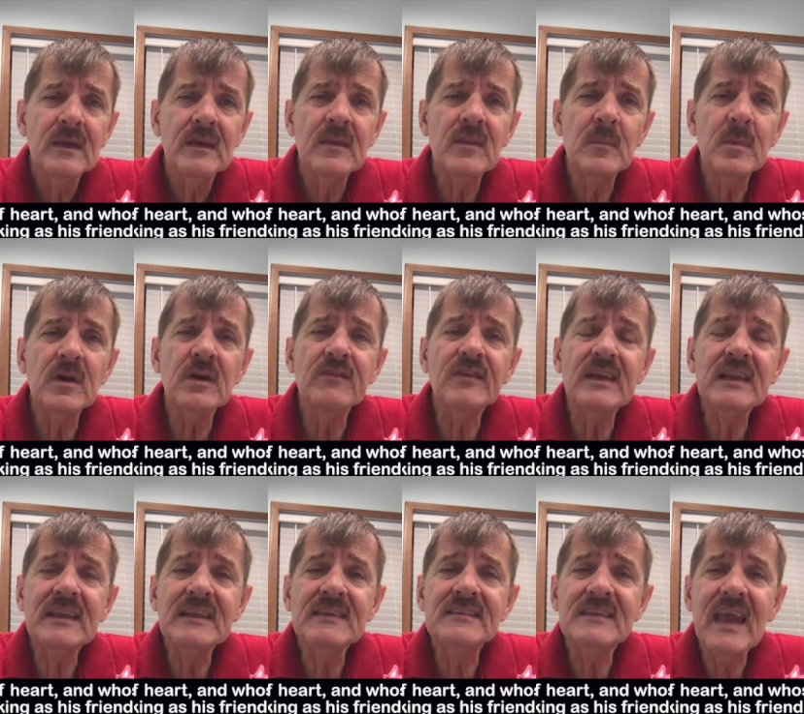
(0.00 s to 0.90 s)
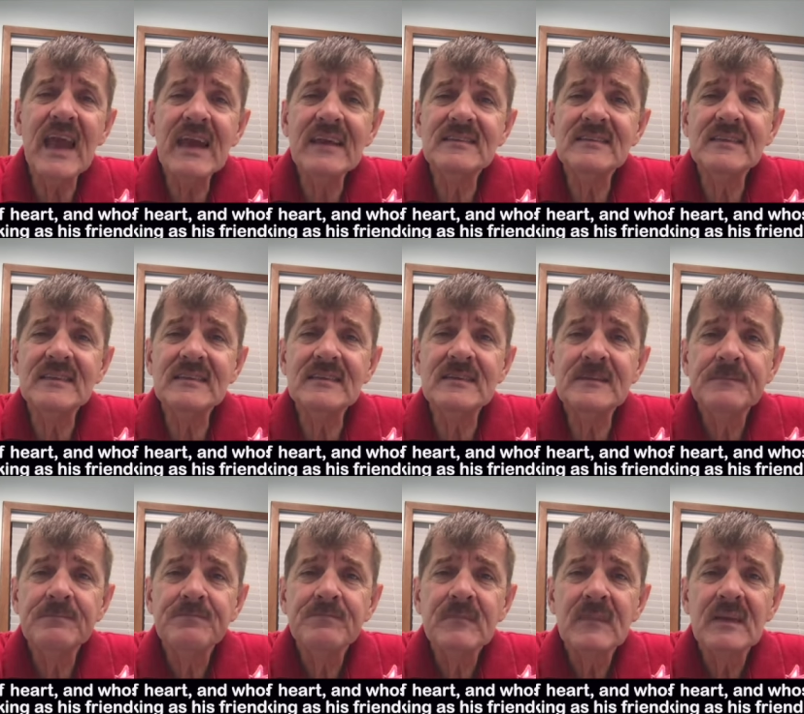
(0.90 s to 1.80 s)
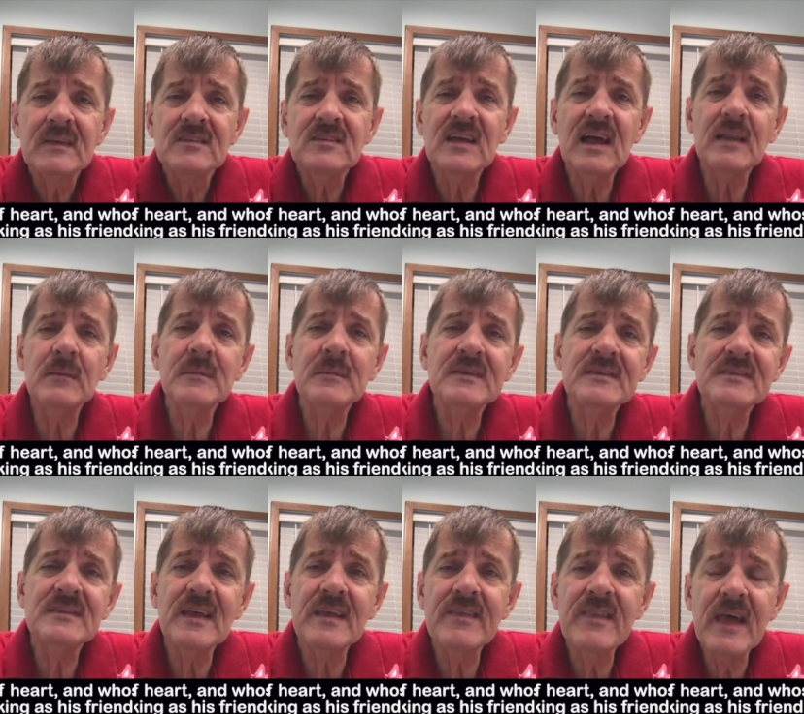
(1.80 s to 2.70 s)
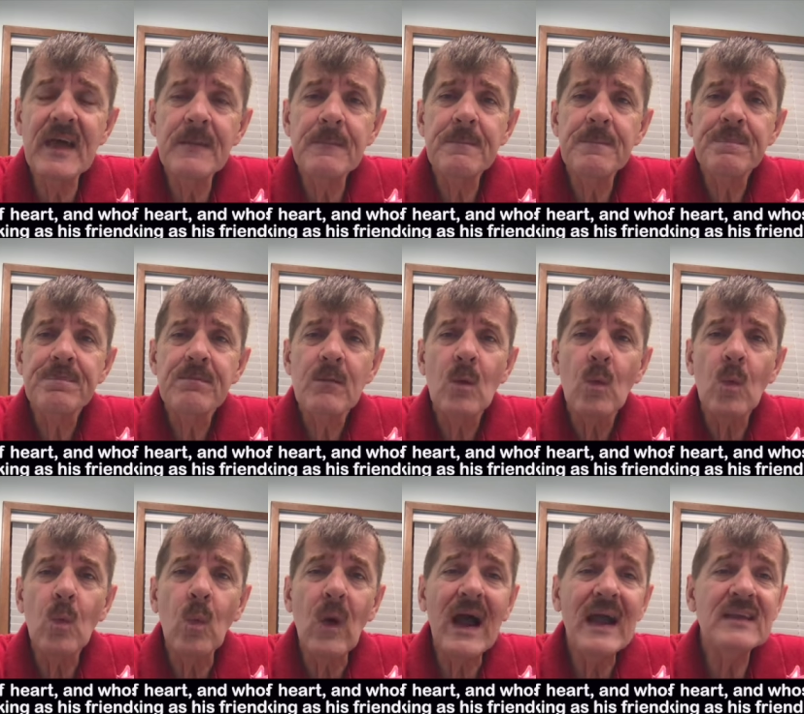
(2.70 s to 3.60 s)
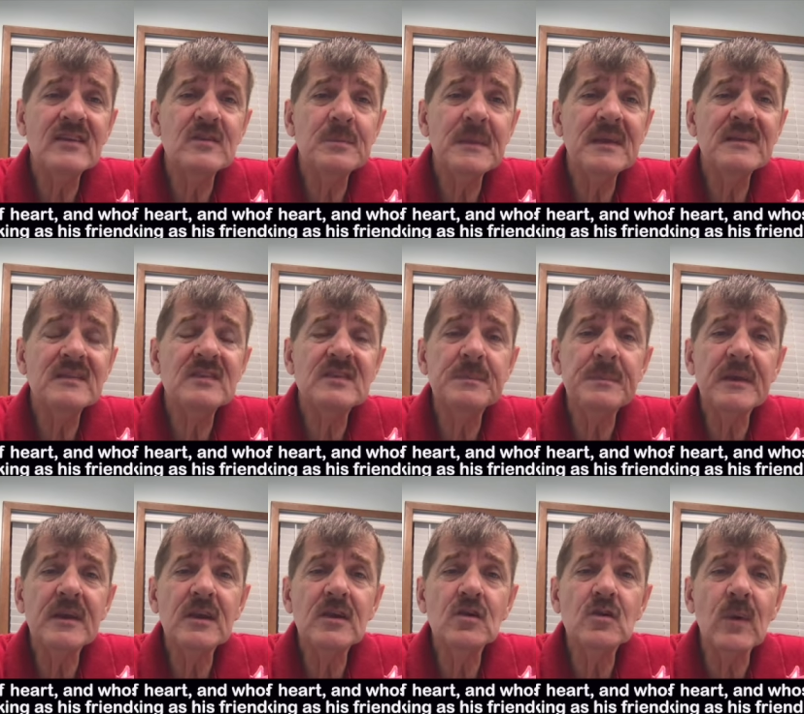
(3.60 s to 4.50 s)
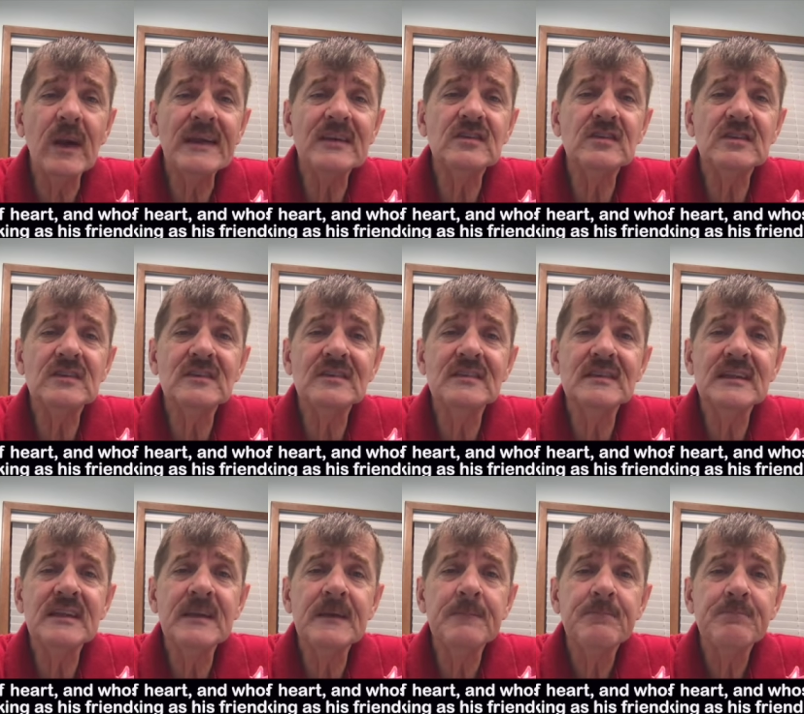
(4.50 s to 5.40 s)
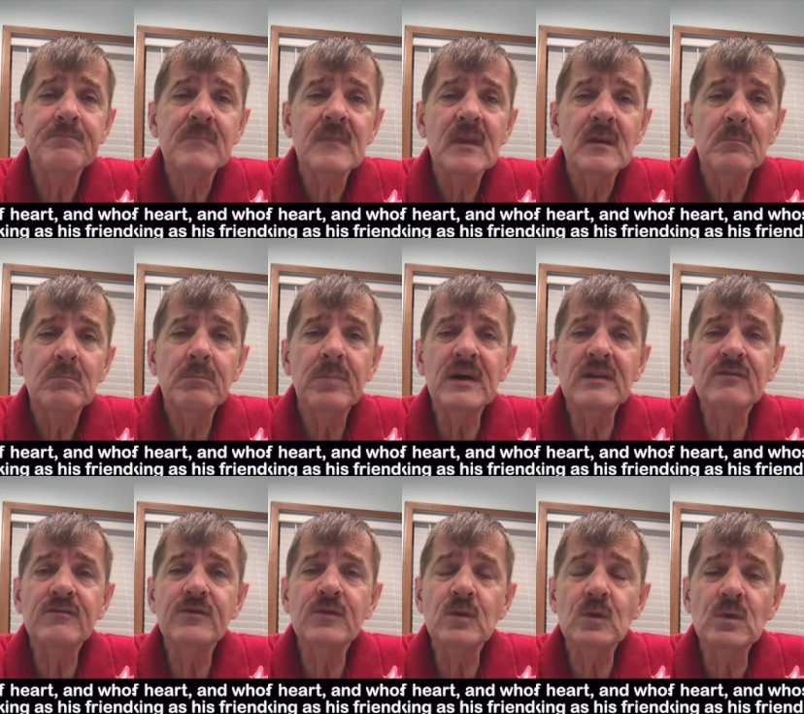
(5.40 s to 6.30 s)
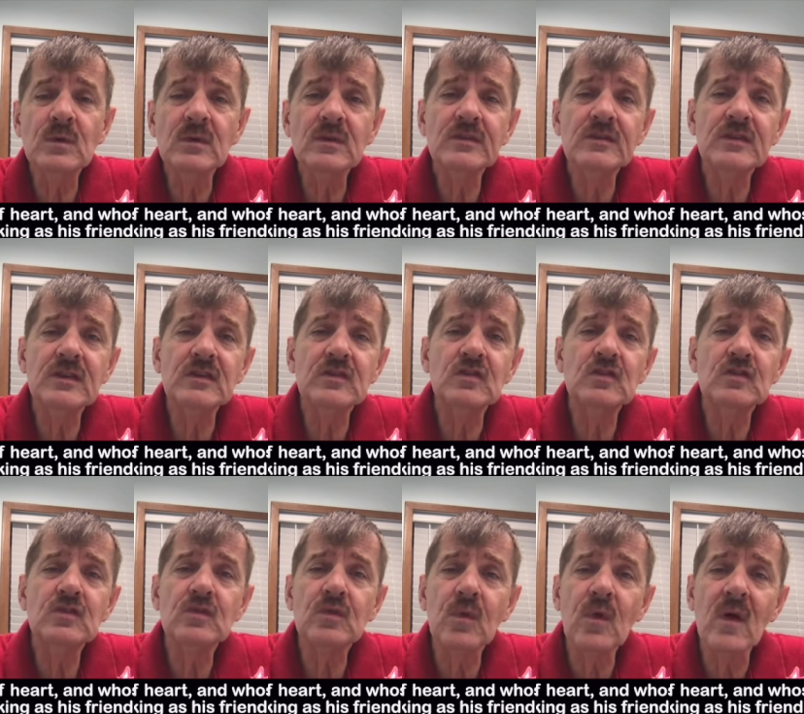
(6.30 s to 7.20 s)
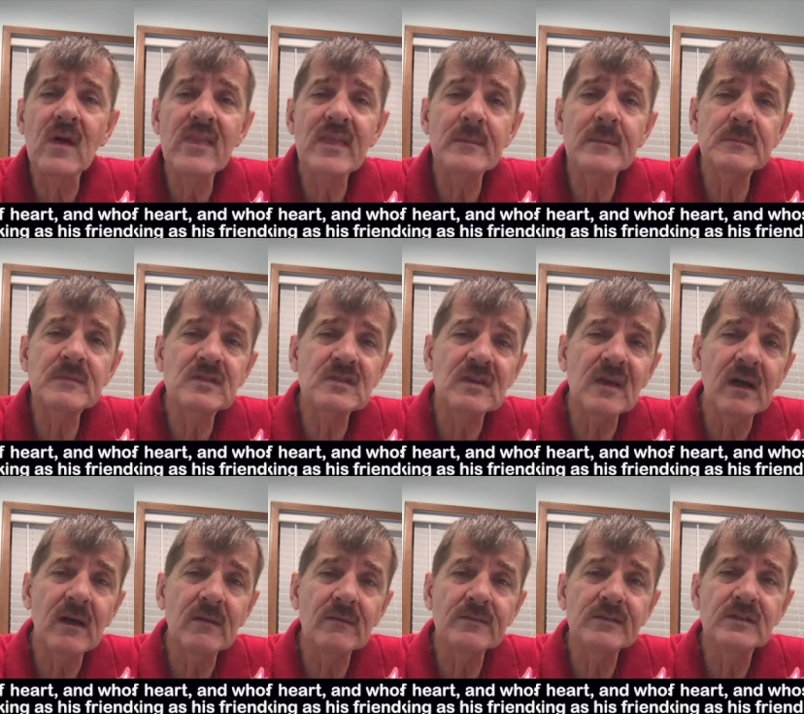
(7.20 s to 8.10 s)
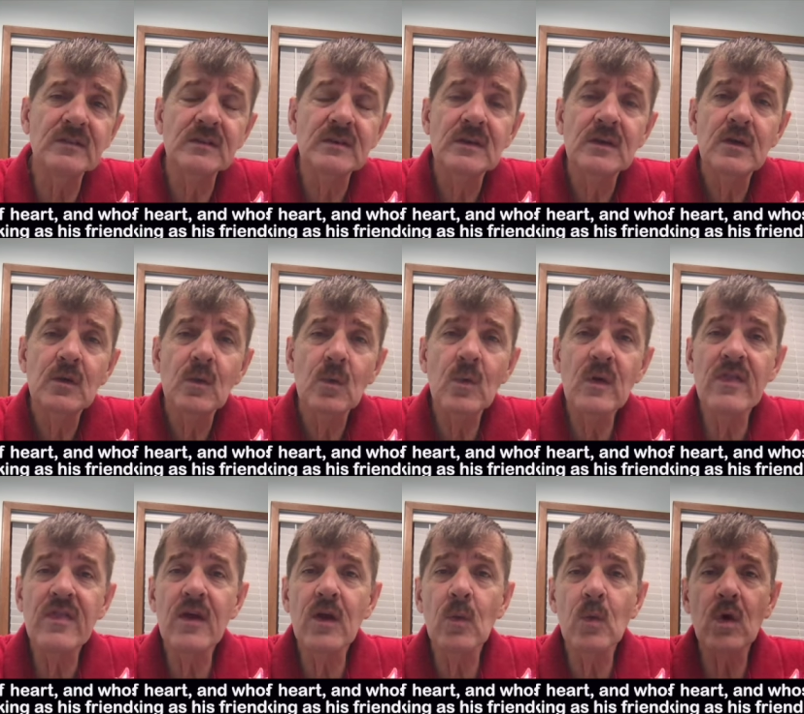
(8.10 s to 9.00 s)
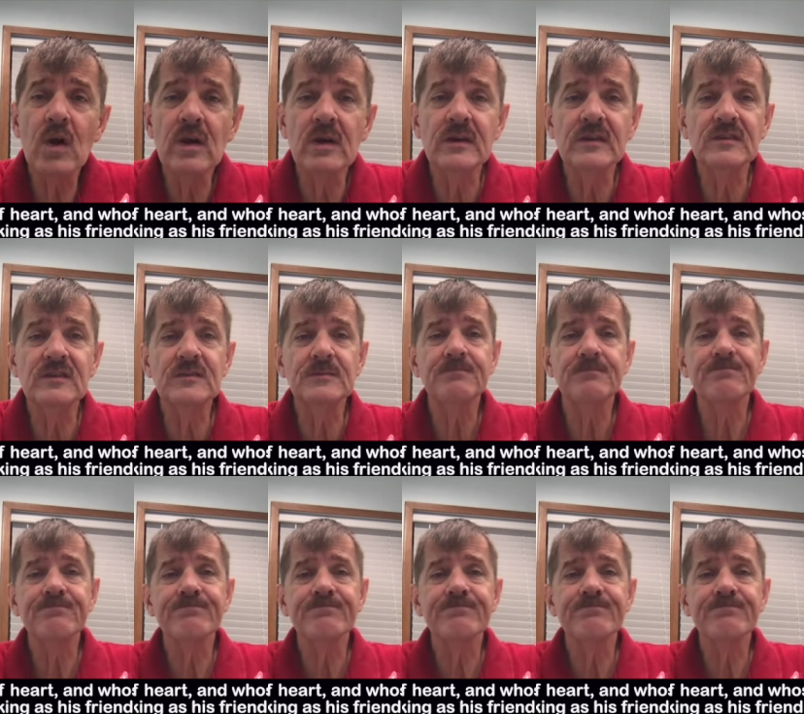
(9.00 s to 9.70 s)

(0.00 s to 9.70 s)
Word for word: In the book of Ecclesiastes, Solomon said that wise men speak graciously, but fools destroy themselves with their words.